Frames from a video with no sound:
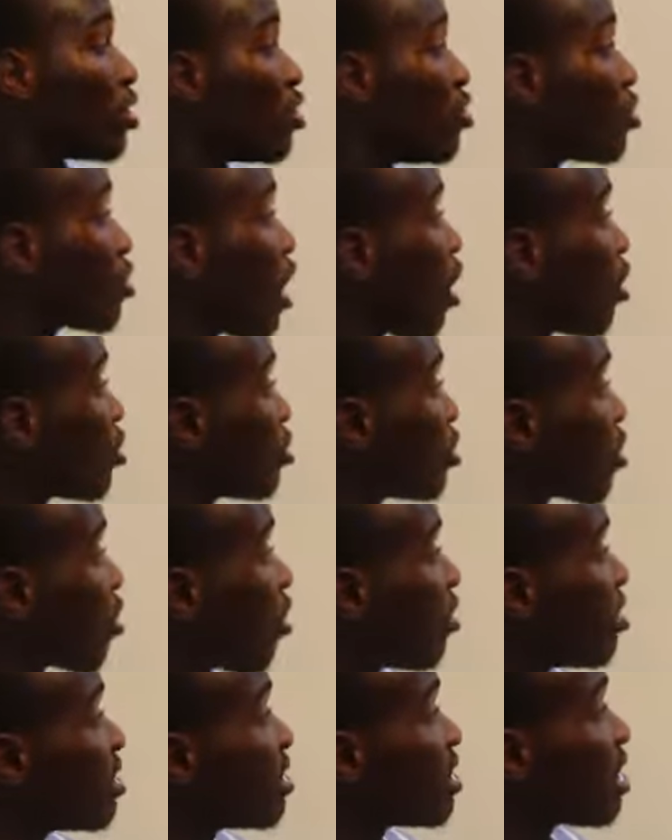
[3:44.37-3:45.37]
You can also
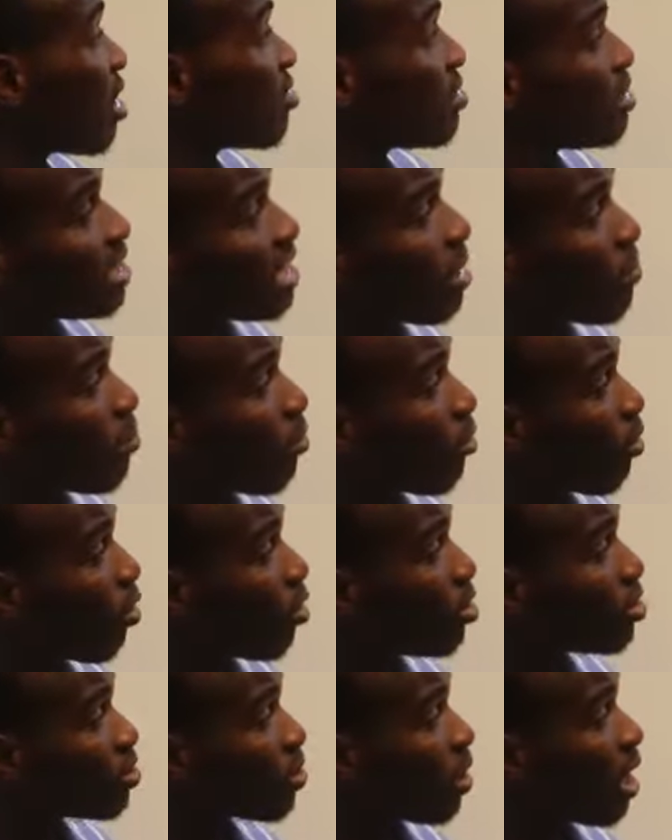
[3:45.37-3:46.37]
call the sales ledger
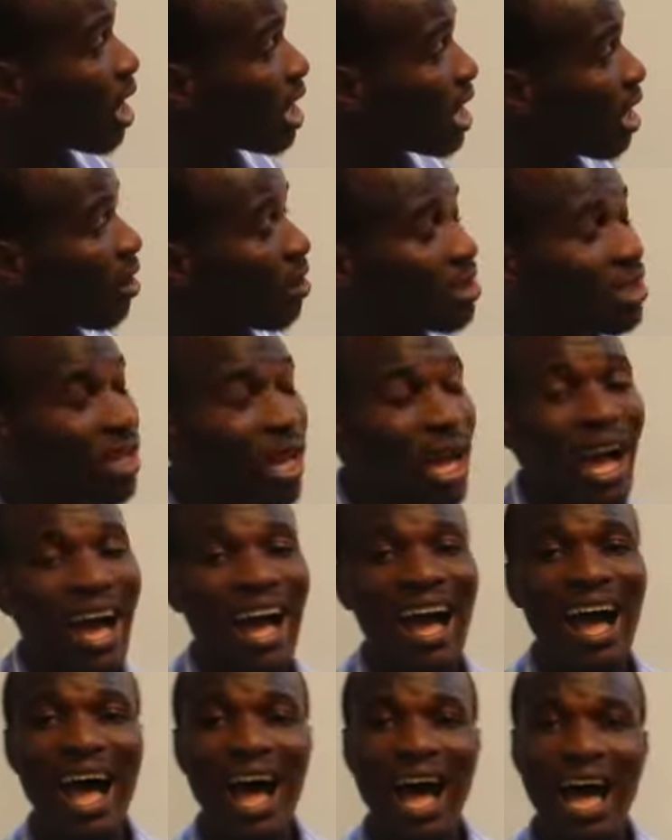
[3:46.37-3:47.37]
control account
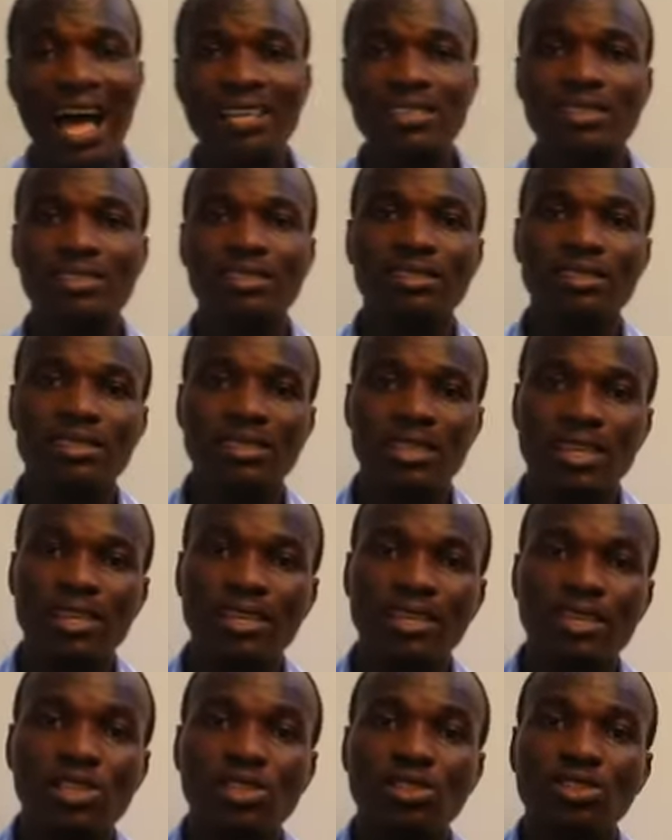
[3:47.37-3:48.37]
as
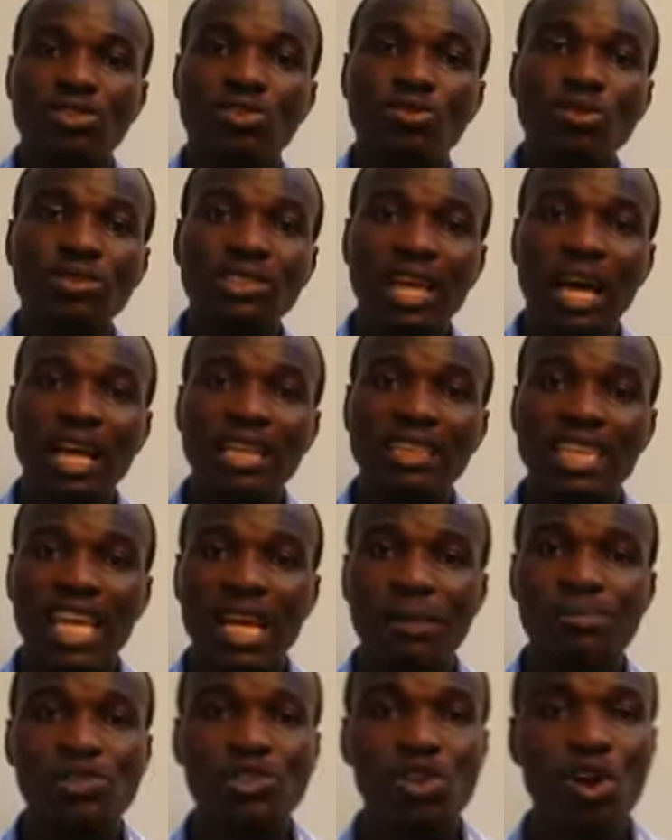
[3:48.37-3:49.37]
the total
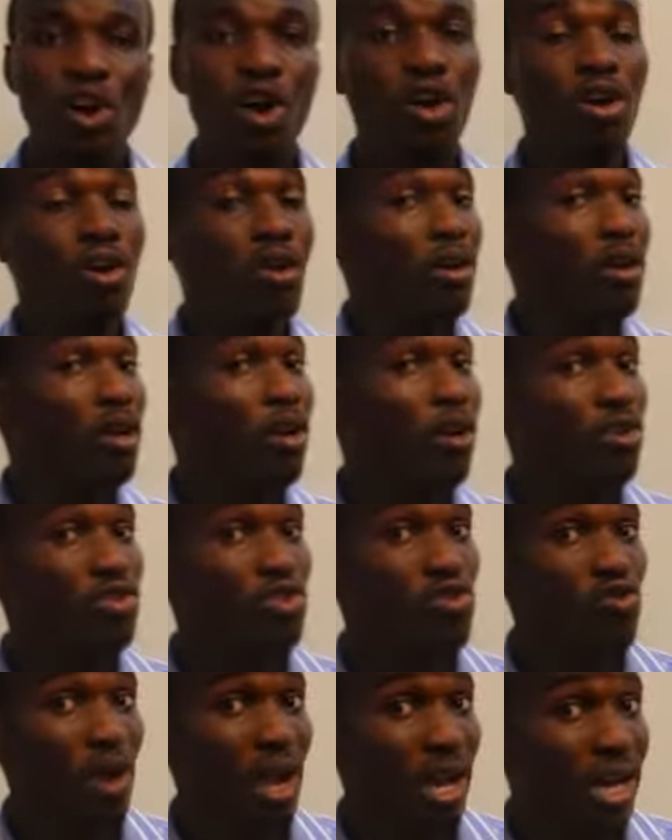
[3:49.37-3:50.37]
debtor
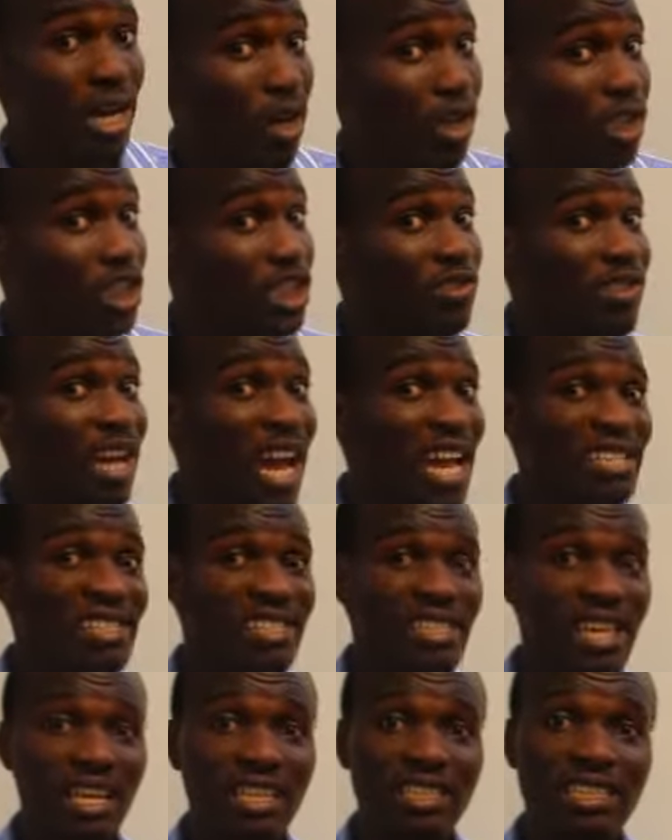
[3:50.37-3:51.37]
control account. You know, I
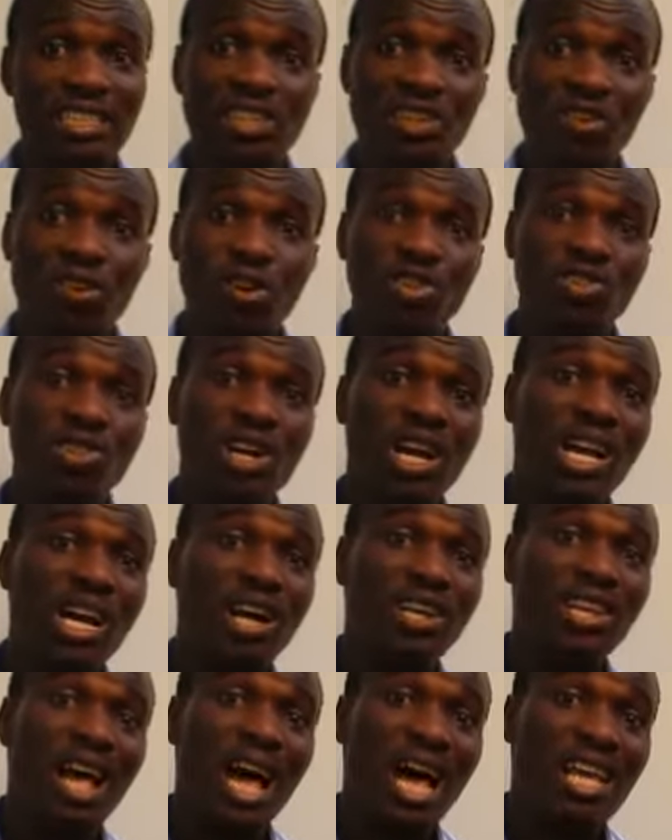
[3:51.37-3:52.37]
said control
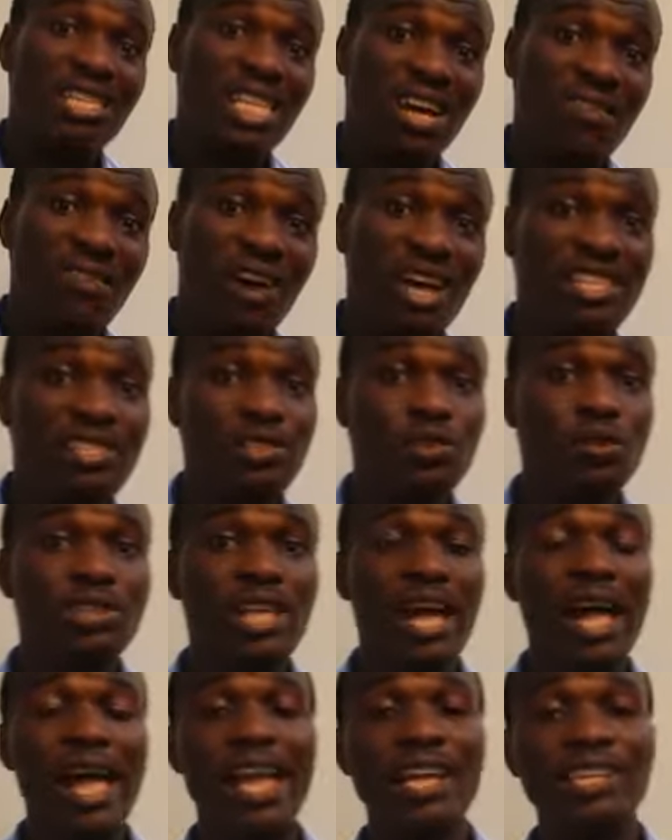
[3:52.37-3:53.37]
account serves as the
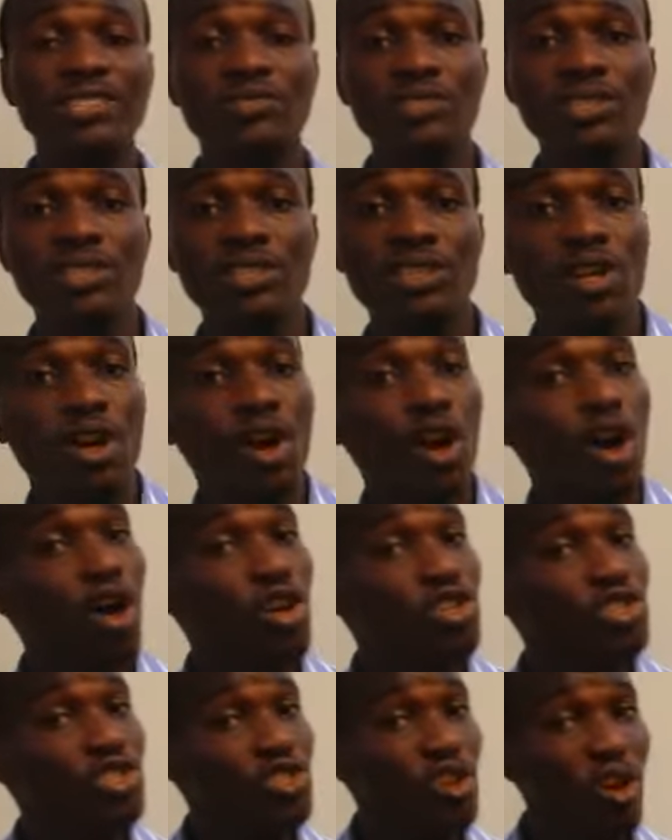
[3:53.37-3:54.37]
total entry
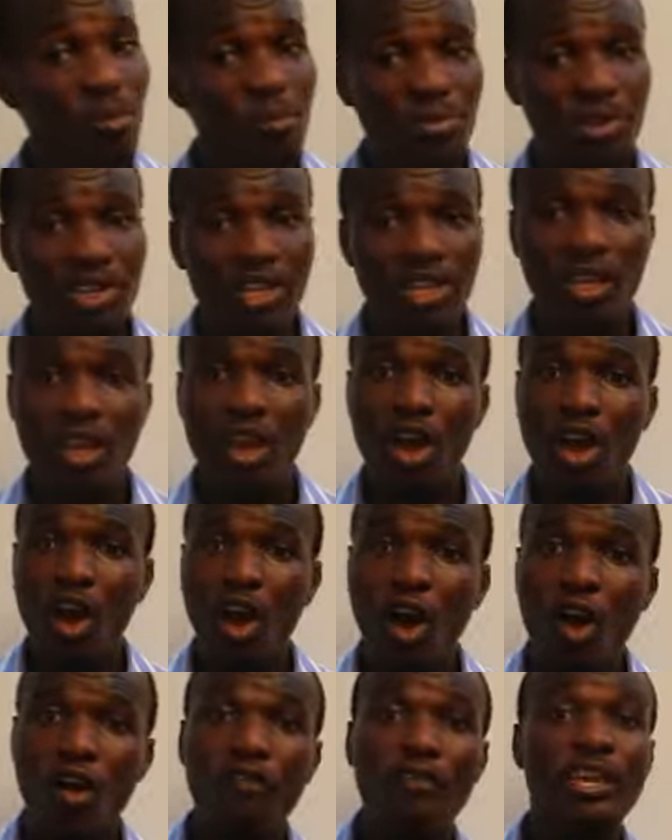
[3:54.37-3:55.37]
or summary
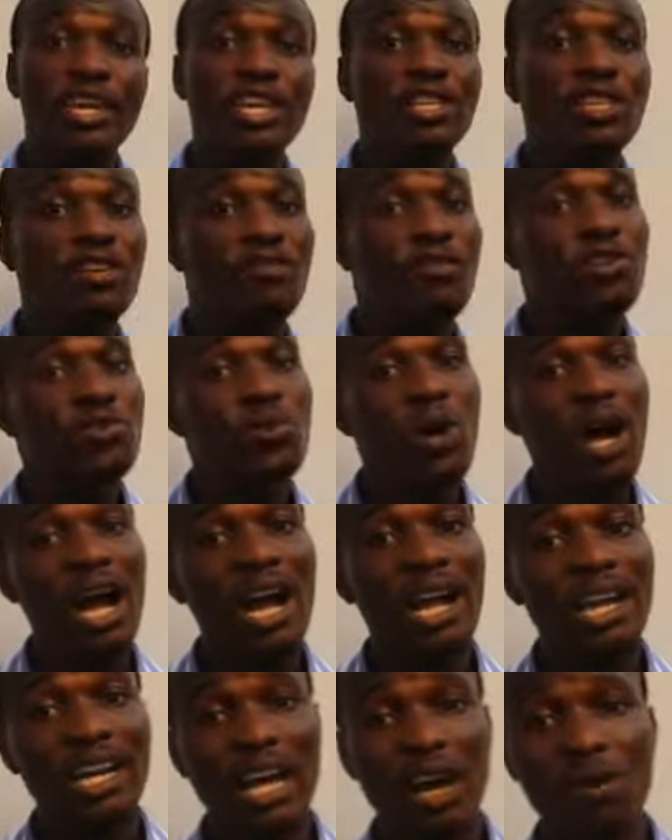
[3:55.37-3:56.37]
of individual
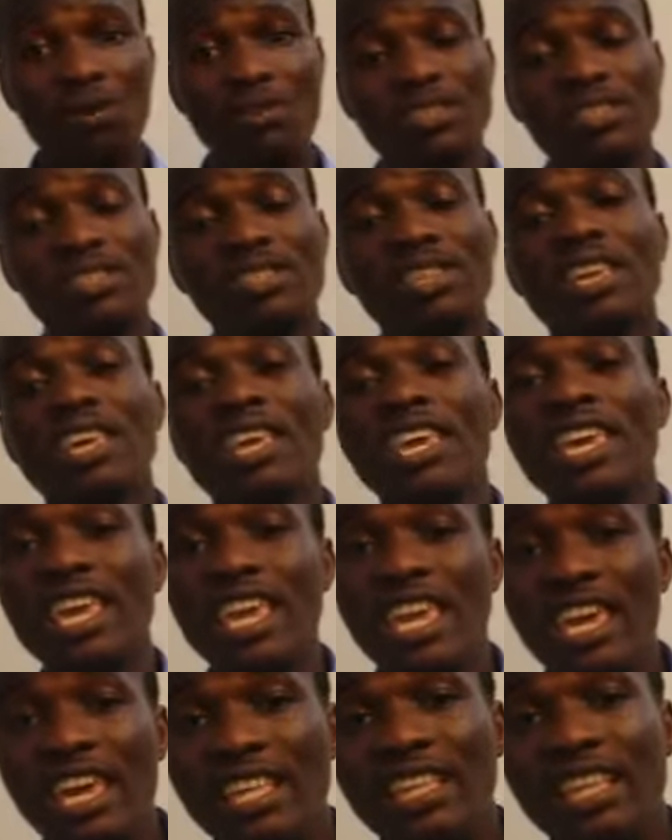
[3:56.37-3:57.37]
accounts
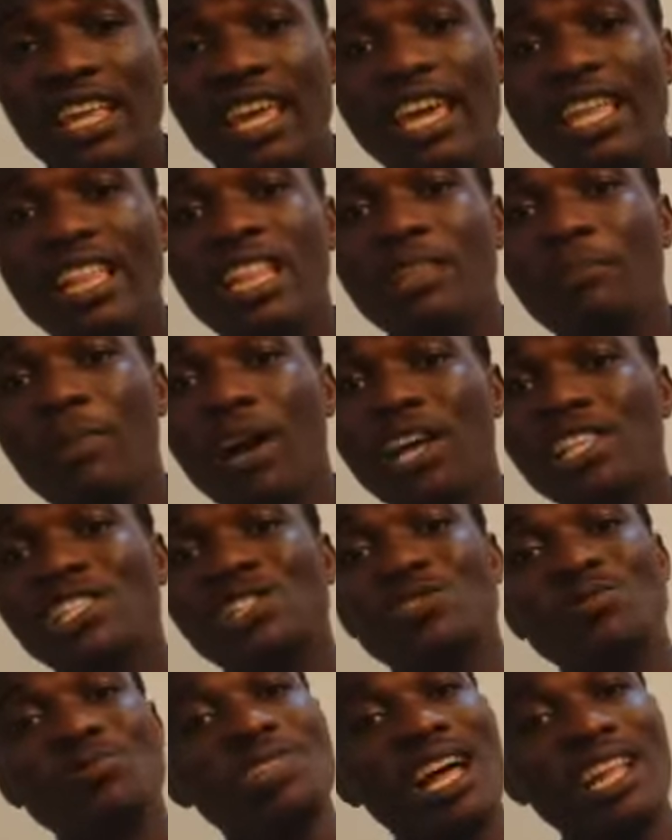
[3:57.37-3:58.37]
in a
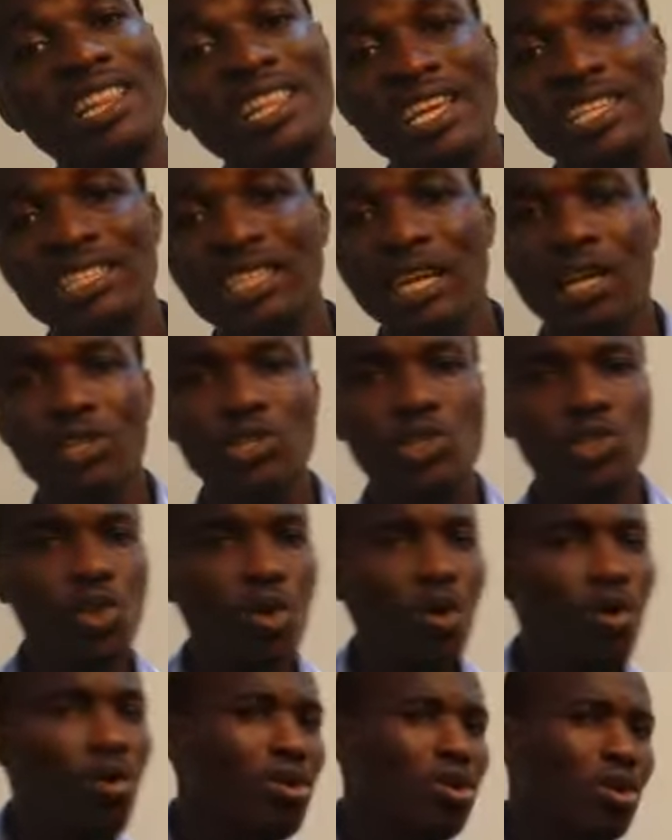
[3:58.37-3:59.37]
particular ledger.
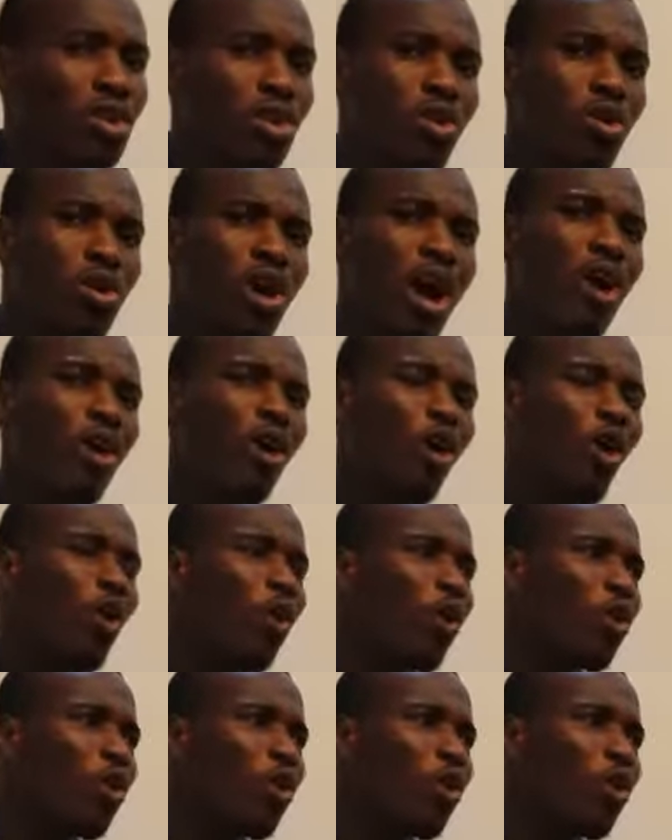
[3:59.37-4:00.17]
So you can call